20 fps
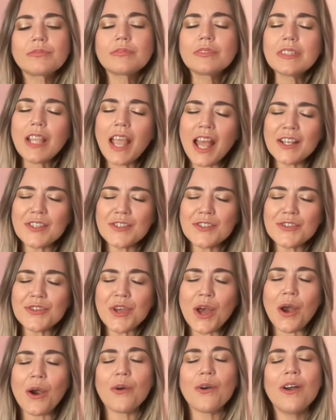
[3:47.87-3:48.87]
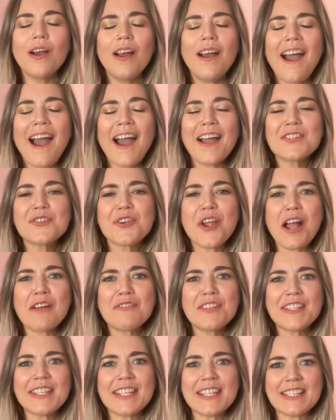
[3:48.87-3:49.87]
And so I
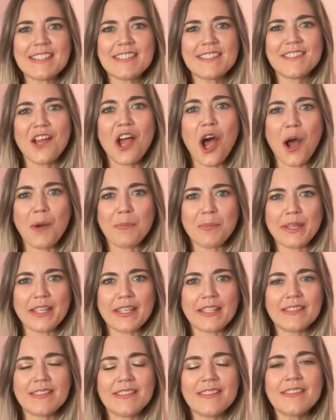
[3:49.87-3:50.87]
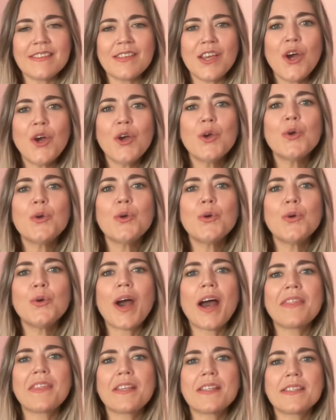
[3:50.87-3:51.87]
traveled east to Hopkins, who
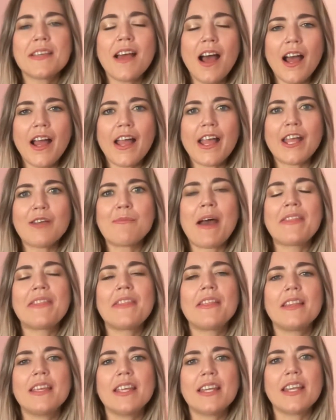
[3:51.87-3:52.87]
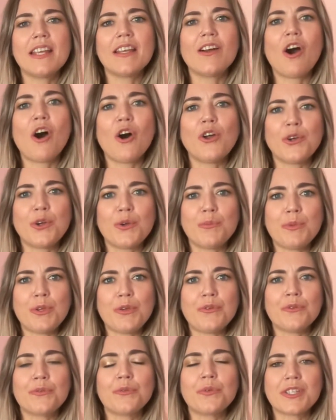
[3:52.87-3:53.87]
at the time had the leading
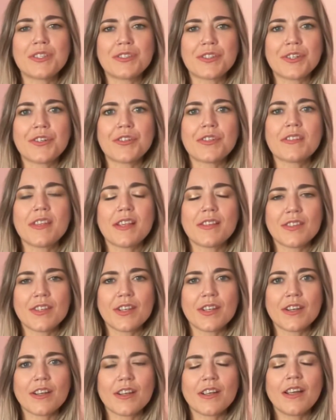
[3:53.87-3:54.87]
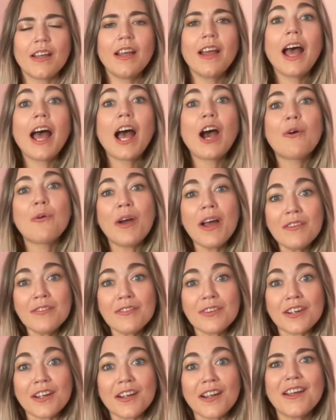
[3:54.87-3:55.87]
autoimmune research center.
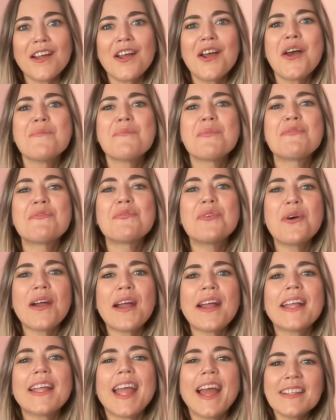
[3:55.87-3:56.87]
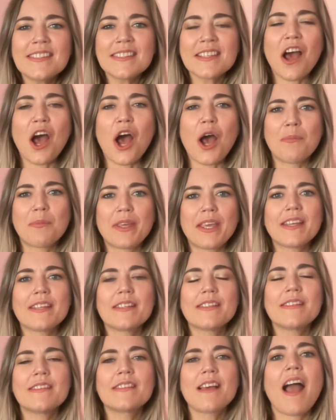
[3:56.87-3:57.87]
However, before I get to
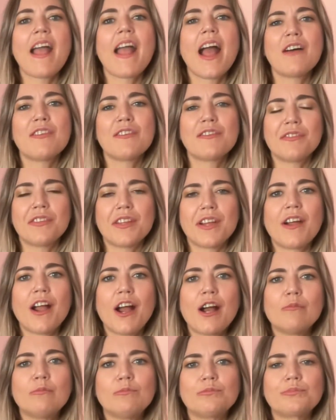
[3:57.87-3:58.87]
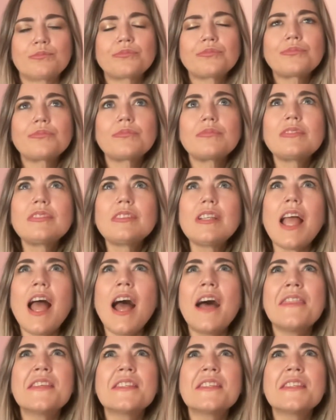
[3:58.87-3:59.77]
Hopkins, I have a flare up. And this